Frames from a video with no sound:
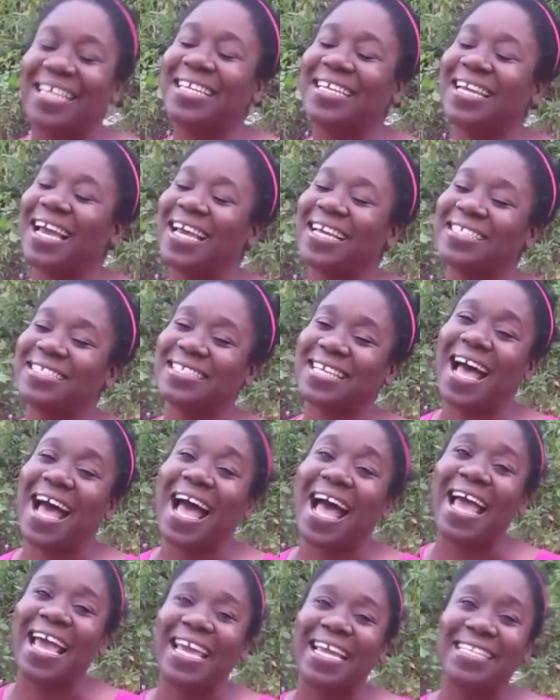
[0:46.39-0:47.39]
Yes,
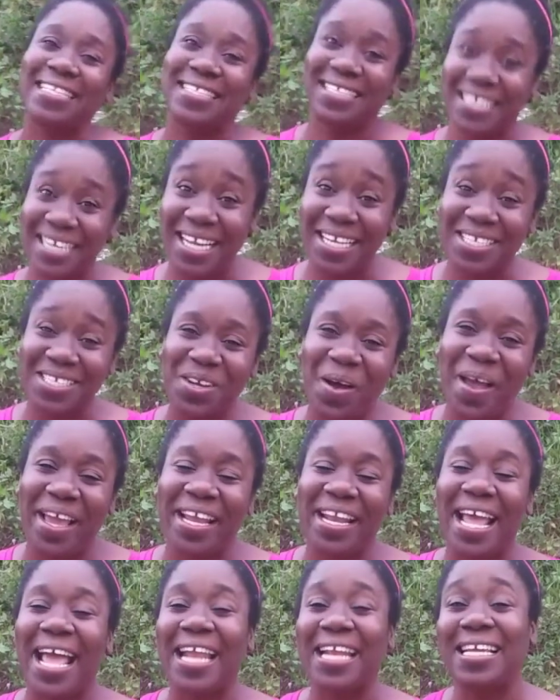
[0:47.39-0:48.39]
I did enjoy
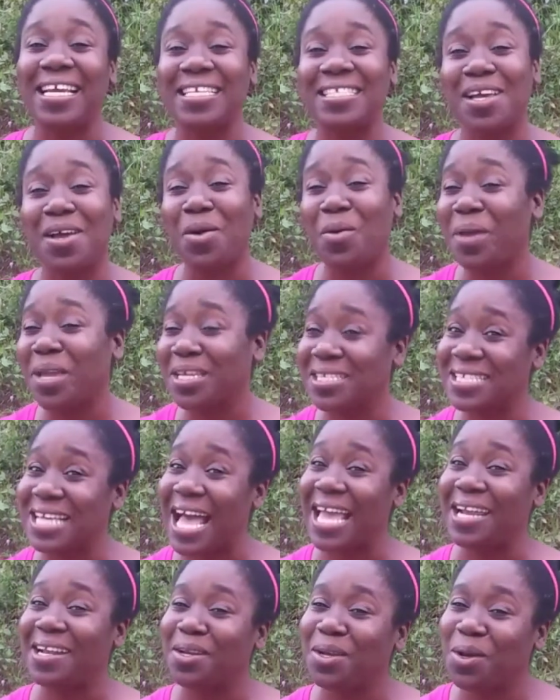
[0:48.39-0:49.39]
it, and yes, a quick
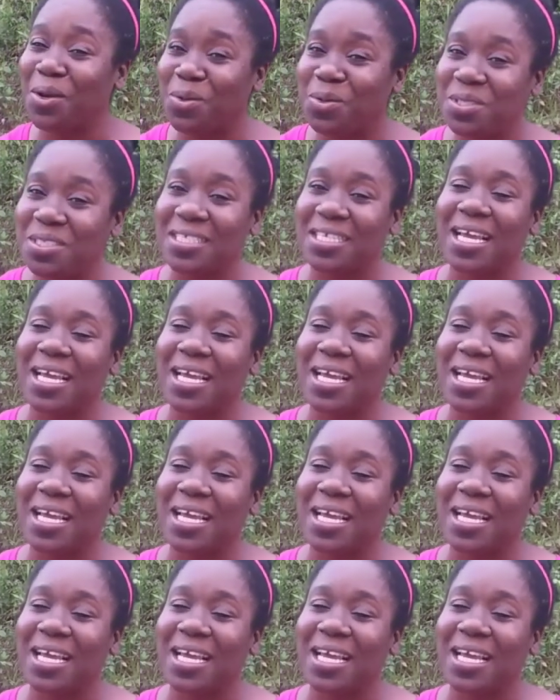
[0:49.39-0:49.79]
side note,